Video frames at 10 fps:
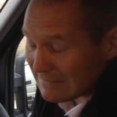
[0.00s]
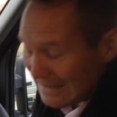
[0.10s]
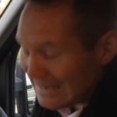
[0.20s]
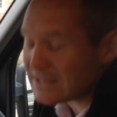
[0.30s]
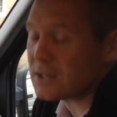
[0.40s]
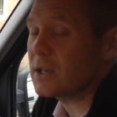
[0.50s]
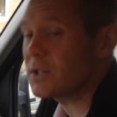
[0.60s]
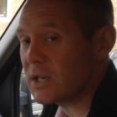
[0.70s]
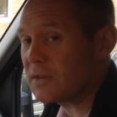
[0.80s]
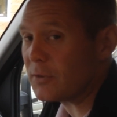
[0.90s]
easily
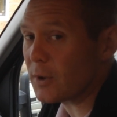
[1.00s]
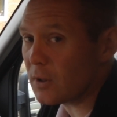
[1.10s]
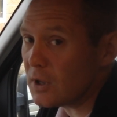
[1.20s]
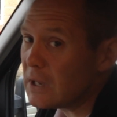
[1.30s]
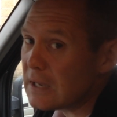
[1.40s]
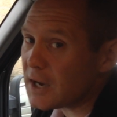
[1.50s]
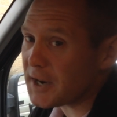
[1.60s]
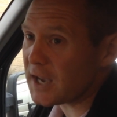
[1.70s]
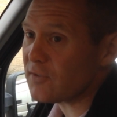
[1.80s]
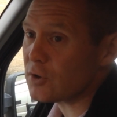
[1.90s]
achievable, and
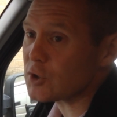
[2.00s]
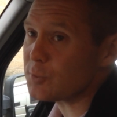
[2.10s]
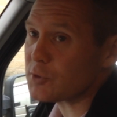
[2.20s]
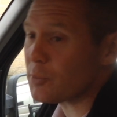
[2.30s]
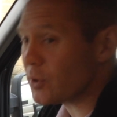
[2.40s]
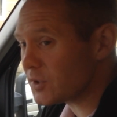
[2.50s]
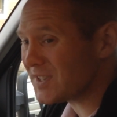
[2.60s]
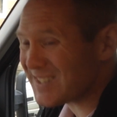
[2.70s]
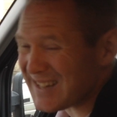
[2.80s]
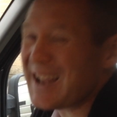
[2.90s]
I have customers
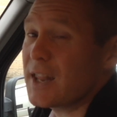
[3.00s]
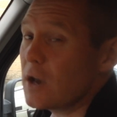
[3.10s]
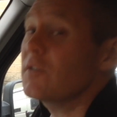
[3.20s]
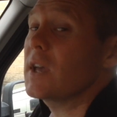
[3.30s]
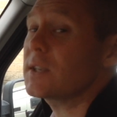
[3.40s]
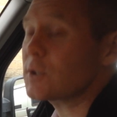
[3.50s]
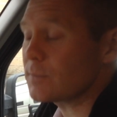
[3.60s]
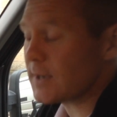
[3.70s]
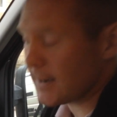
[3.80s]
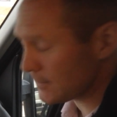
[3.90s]
reporting slightly over that
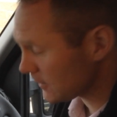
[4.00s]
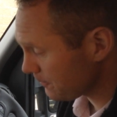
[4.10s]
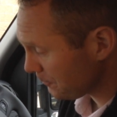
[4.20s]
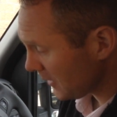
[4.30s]
sometimes.